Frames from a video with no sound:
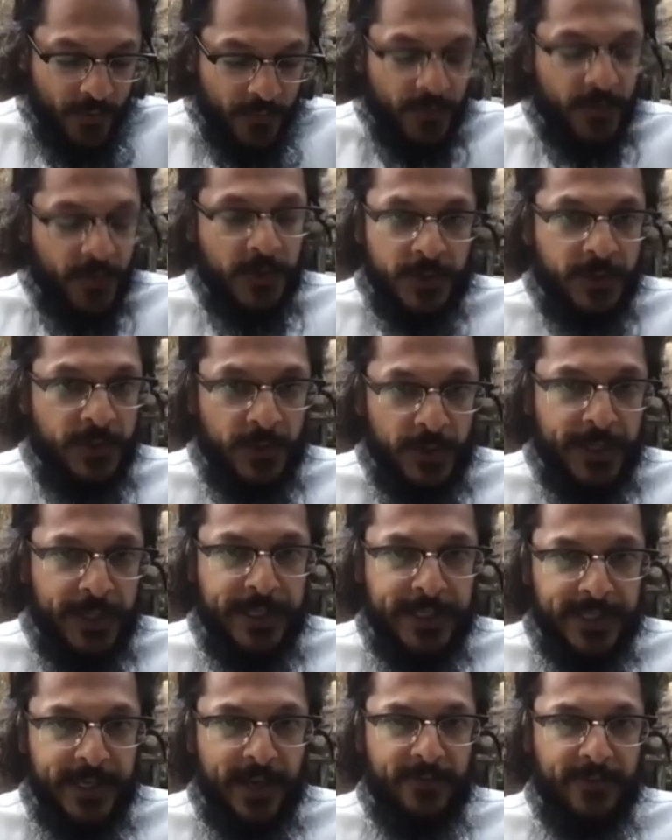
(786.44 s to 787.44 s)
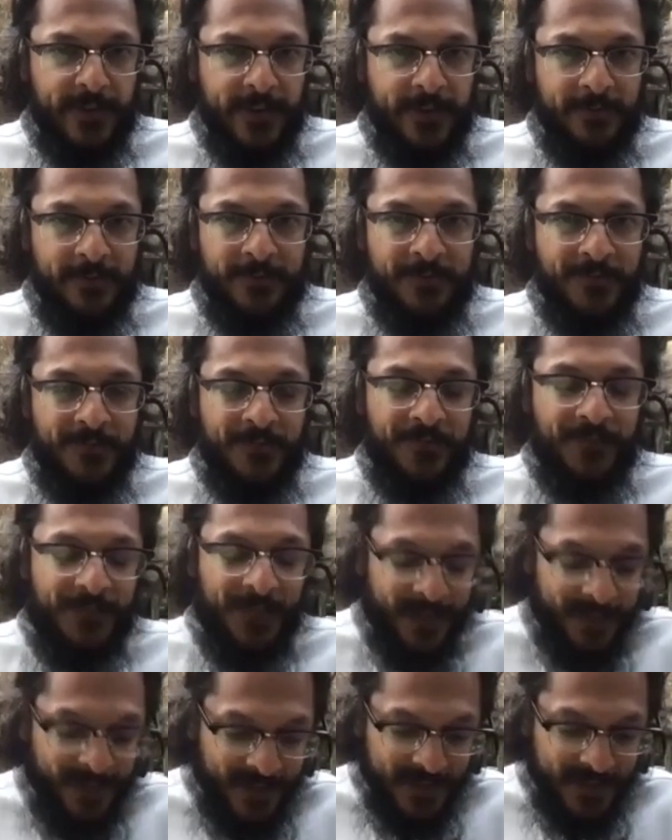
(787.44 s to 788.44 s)
Verse 37.
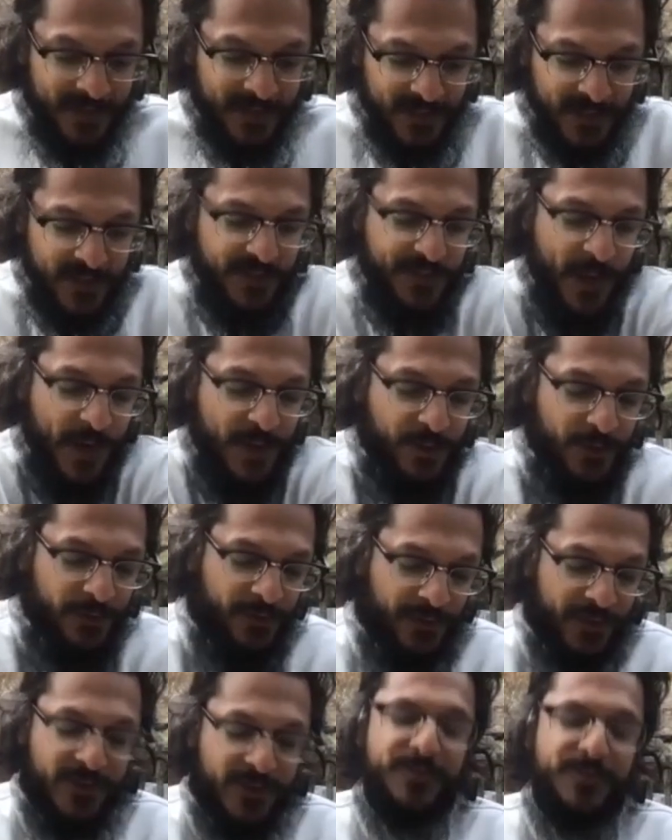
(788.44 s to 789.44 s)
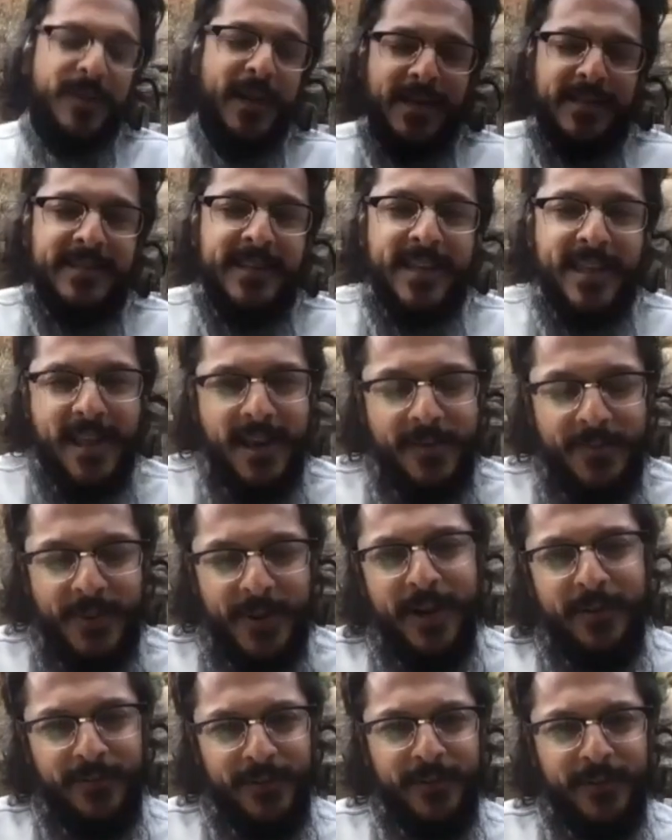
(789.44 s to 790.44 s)
This is a special verse, but I say that
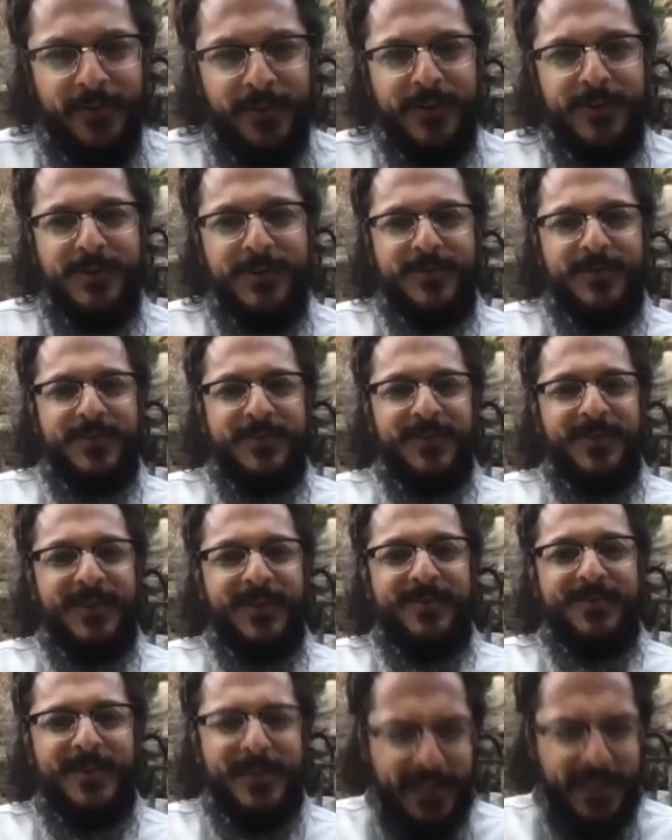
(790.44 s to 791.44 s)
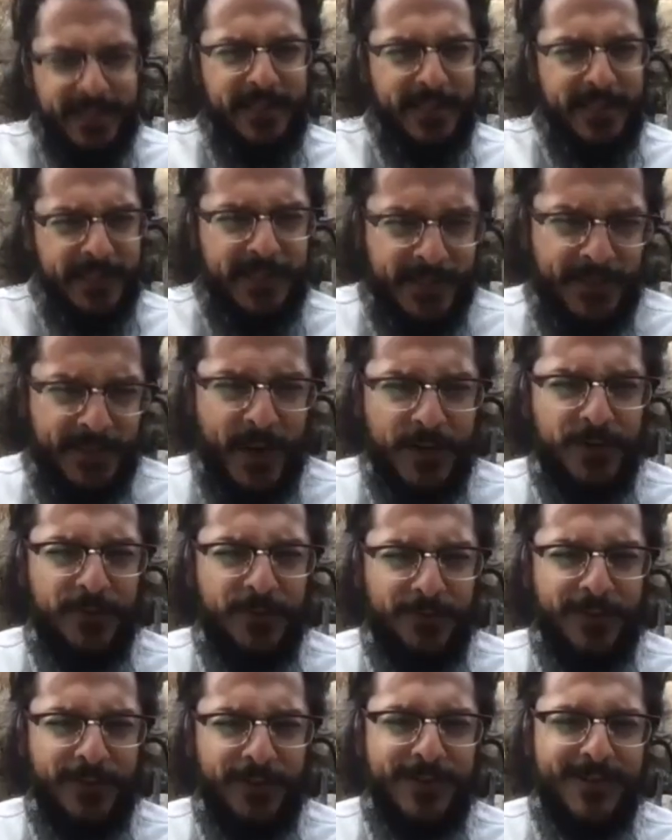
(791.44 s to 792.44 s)
about every verse. But this is a
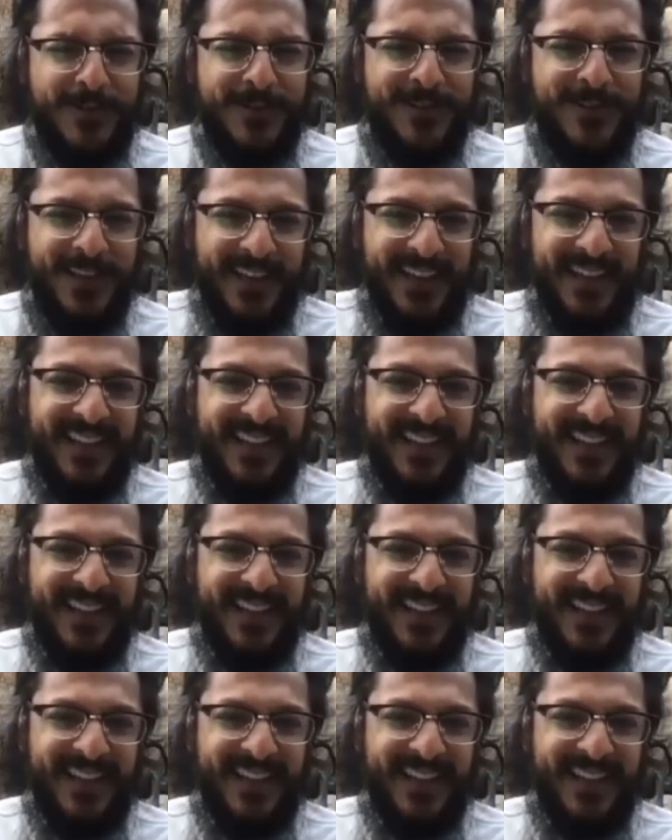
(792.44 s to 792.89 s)
special verse.